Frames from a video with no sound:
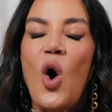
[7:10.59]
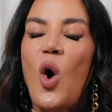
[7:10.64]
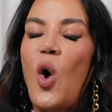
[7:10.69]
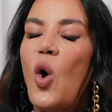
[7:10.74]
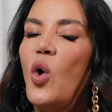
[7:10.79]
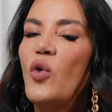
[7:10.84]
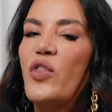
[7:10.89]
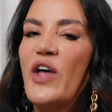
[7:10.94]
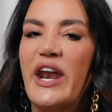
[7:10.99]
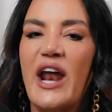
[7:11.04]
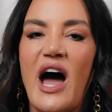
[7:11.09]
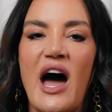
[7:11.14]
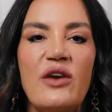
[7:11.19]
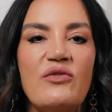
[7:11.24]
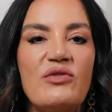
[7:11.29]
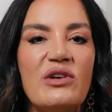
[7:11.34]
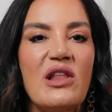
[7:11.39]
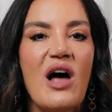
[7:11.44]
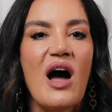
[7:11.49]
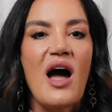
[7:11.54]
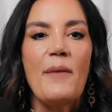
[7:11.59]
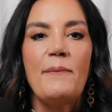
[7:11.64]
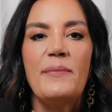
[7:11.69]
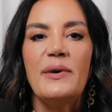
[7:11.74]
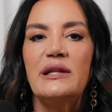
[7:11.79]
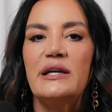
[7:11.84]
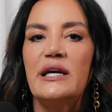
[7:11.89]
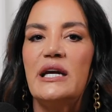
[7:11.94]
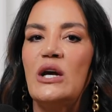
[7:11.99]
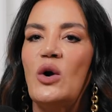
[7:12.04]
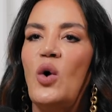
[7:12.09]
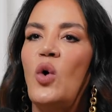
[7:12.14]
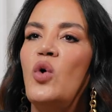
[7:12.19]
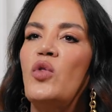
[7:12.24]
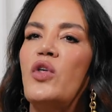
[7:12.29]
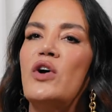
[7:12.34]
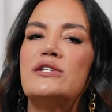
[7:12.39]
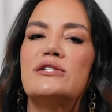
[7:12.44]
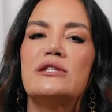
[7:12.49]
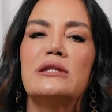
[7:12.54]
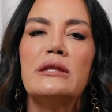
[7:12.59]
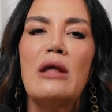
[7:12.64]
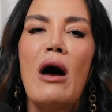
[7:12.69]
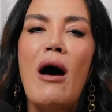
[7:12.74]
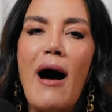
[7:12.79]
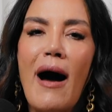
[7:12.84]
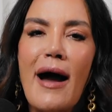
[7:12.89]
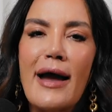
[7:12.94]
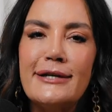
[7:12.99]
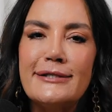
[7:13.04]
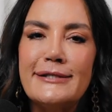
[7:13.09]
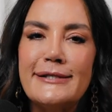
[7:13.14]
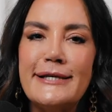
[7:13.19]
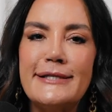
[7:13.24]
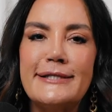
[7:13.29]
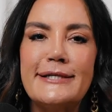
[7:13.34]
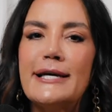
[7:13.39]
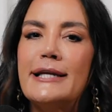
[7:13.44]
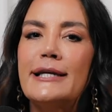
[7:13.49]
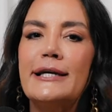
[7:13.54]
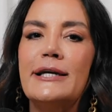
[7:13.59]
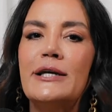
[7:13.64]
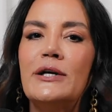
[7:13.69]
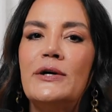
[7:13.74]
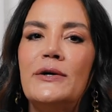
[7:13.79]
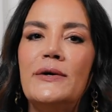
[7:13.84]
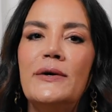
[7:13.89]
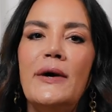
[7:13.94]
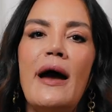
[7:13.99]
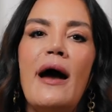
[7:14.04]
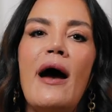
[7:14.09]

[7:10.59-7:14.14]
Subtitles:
all that unreliability, all those lies they're telling you,